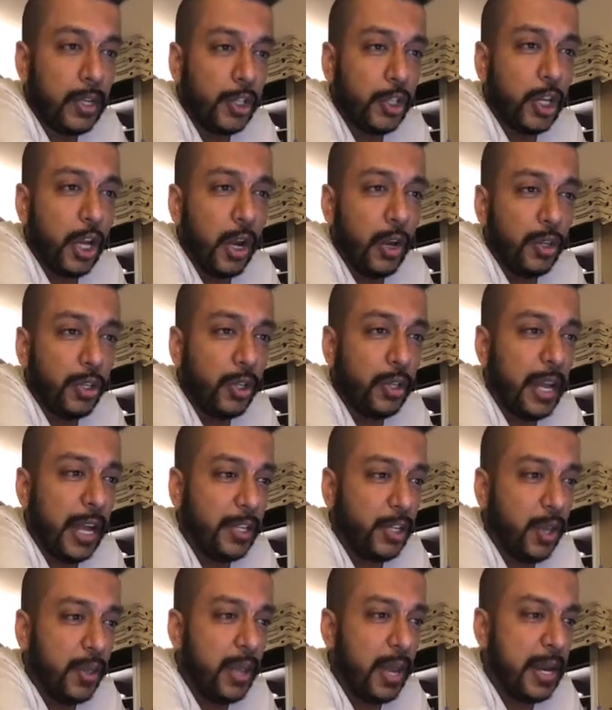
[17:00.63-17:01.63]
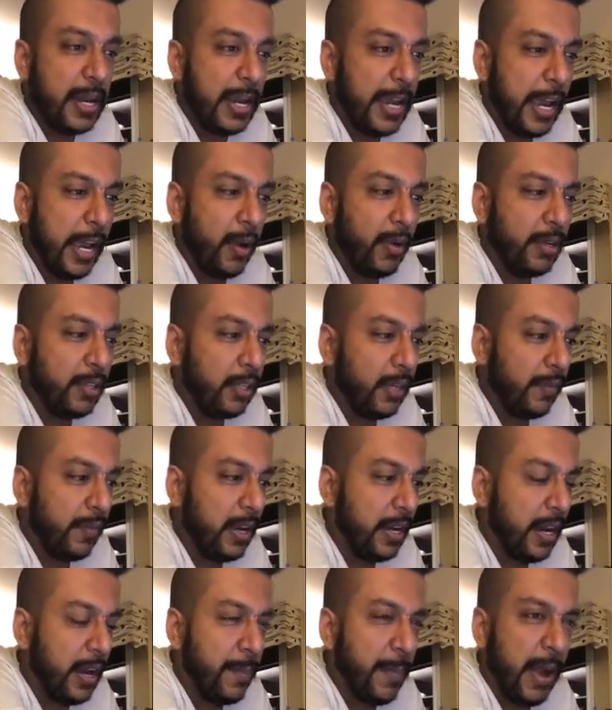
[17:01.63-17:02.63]
So that's on the Neo. It's
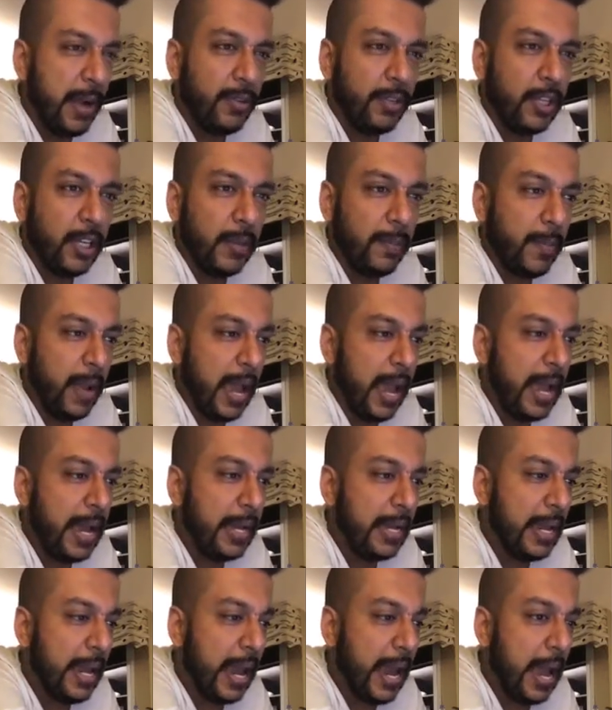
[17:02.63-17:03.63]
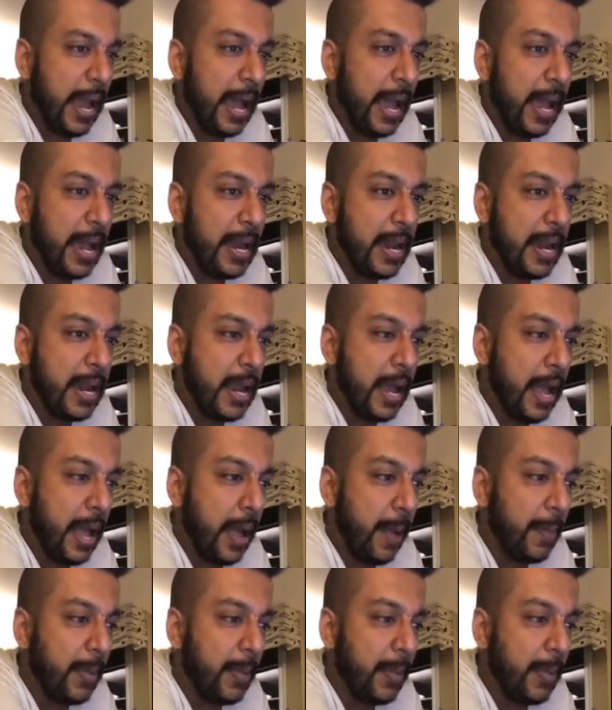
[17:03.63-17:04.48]
definitely bouncing back, and